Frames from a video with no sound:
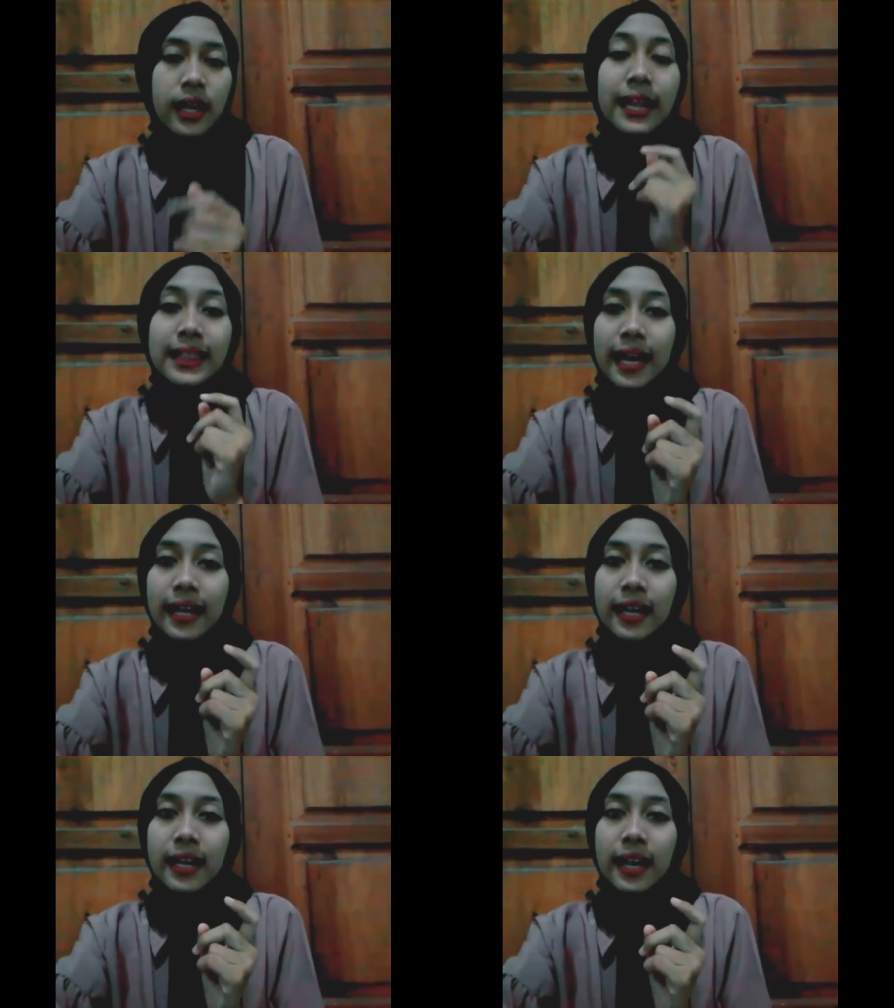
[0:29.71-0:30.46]
And
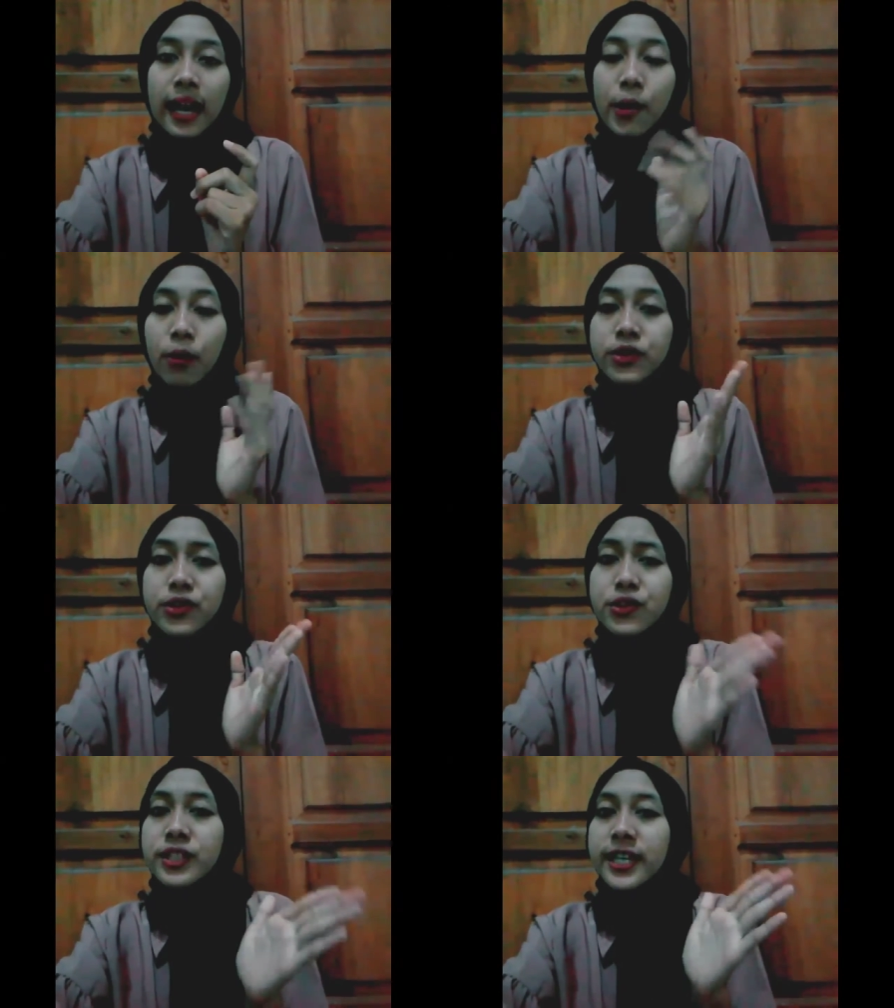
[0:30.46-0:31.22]
then I
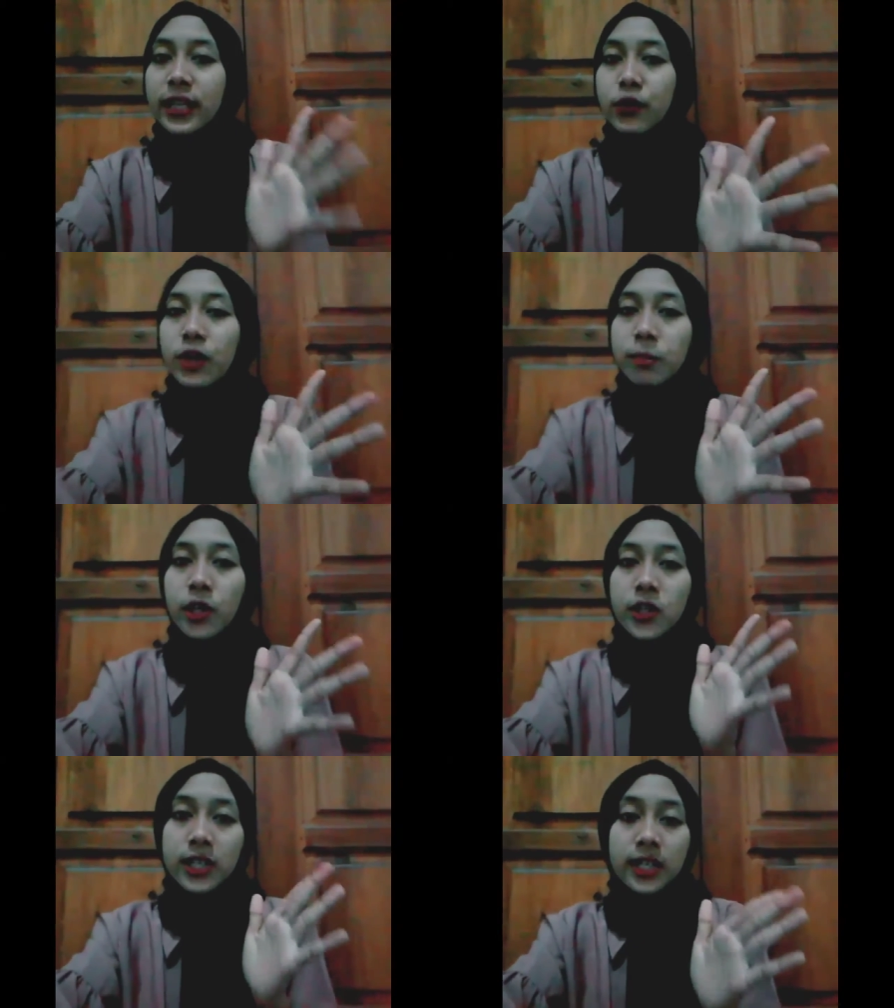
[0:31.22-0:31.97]
want to tell you
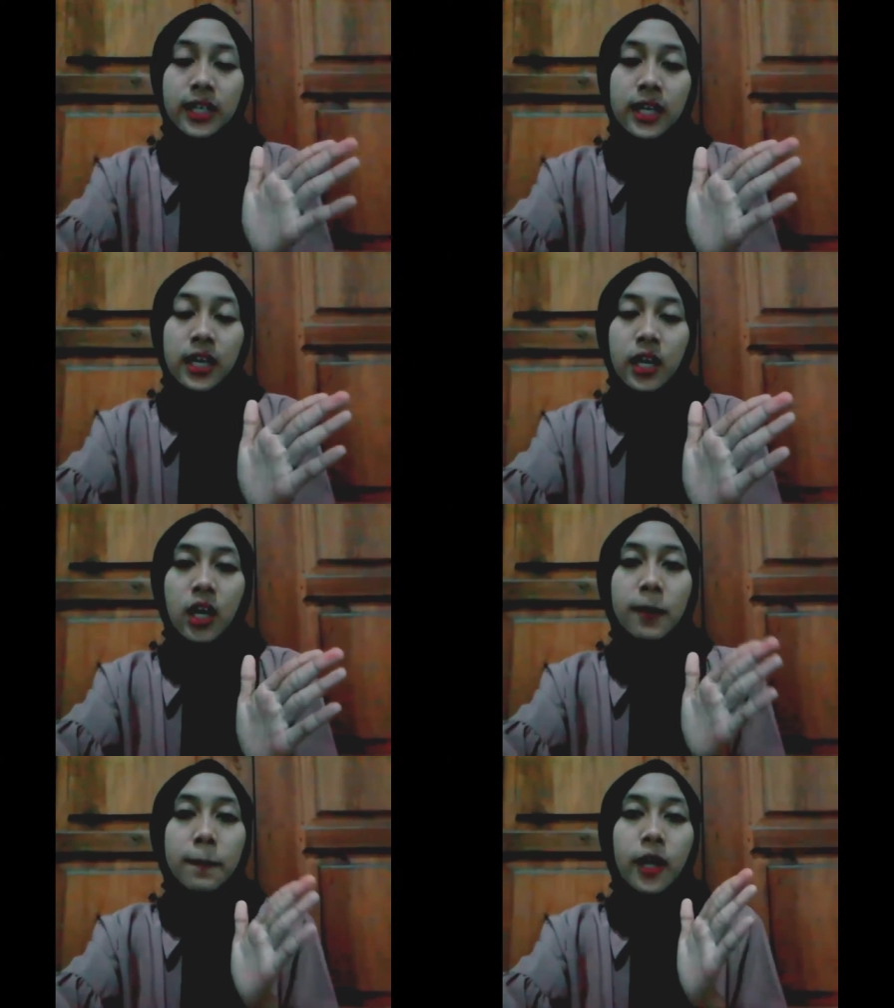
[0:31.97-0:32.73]
about the
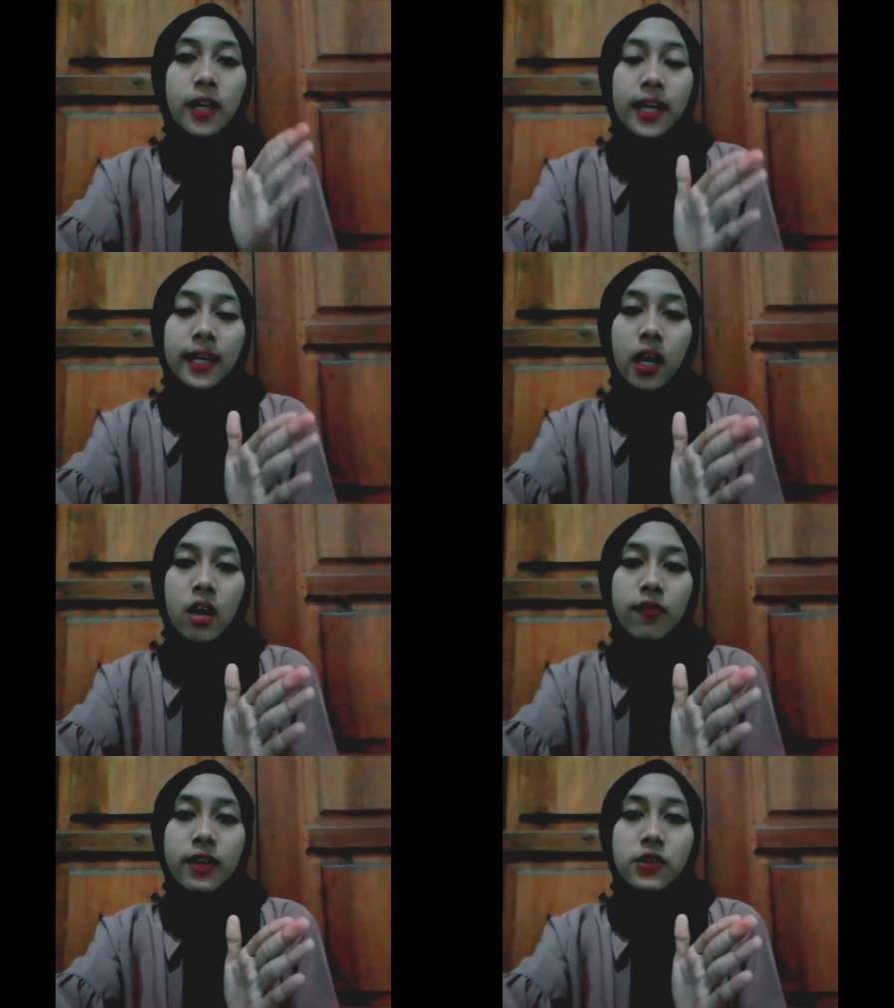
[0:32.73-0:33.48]
component
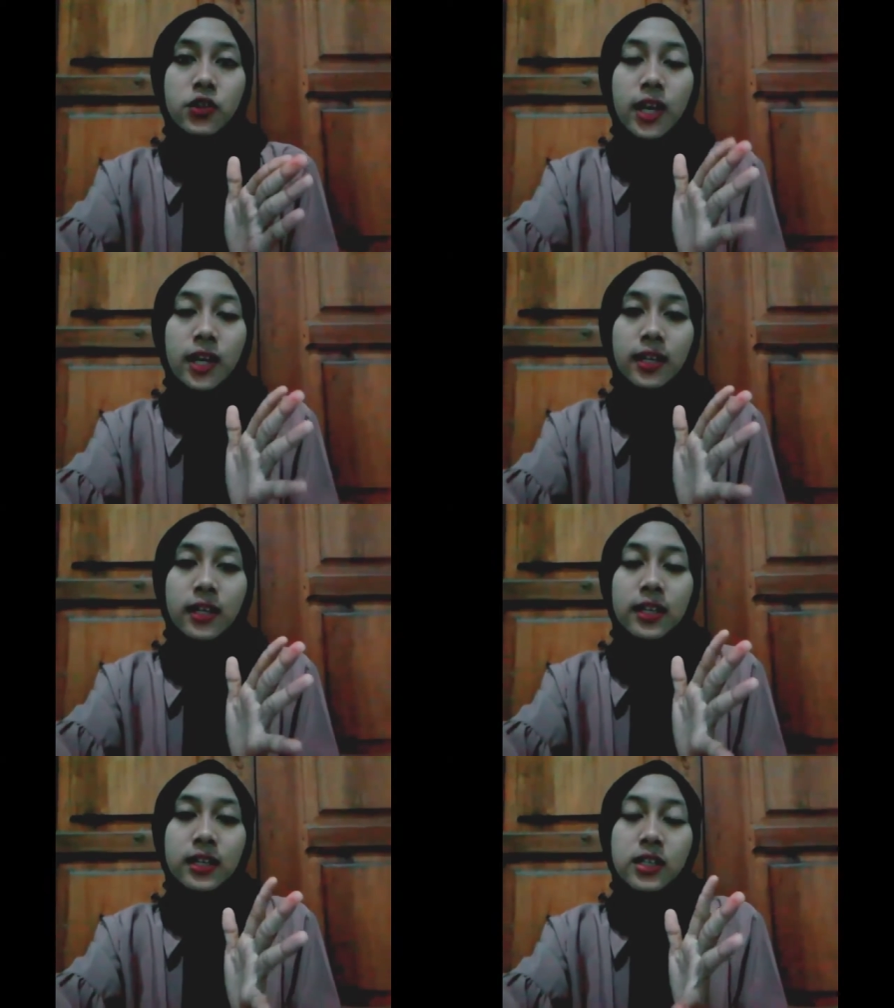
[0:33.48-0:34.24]
of
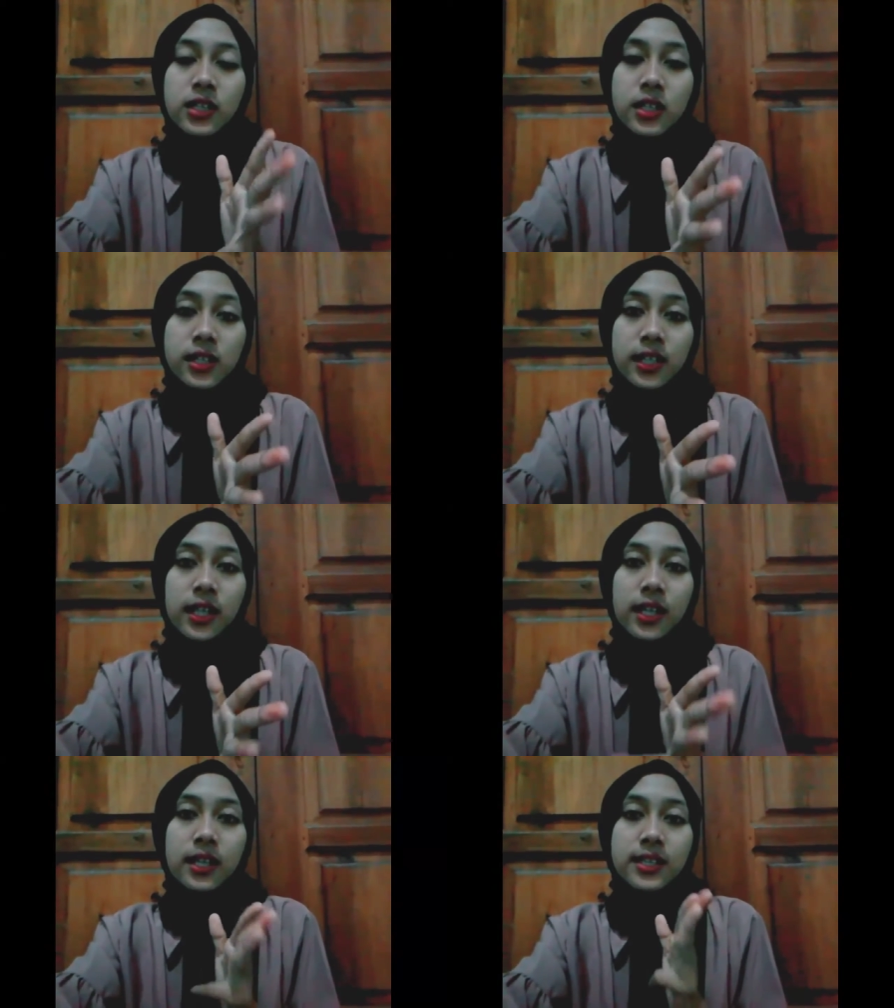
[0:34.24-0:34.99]

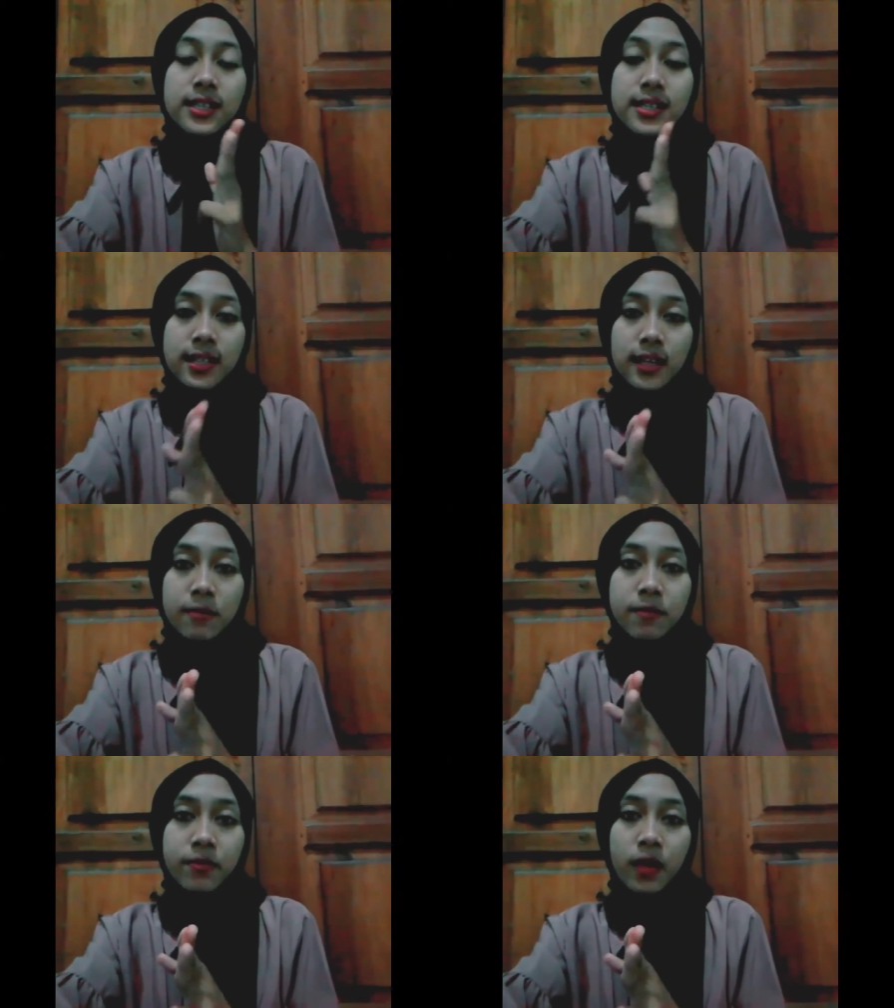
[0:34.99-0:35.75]
instructional
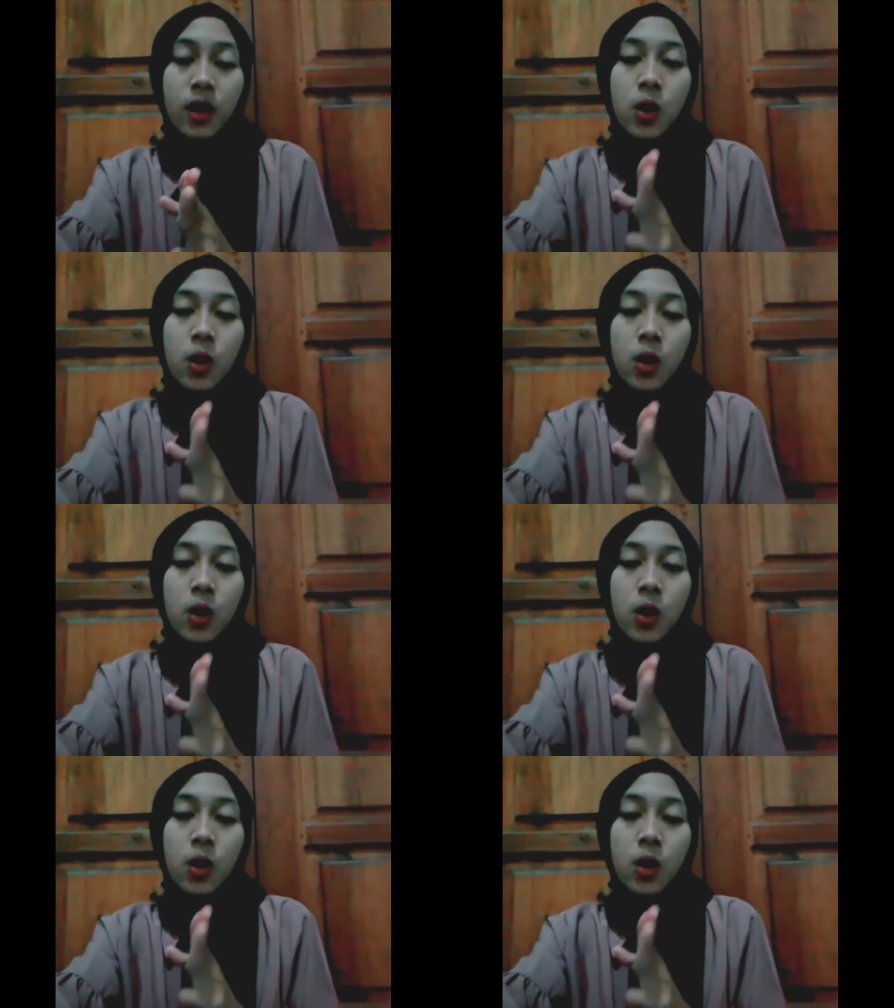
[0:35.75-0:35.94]
system.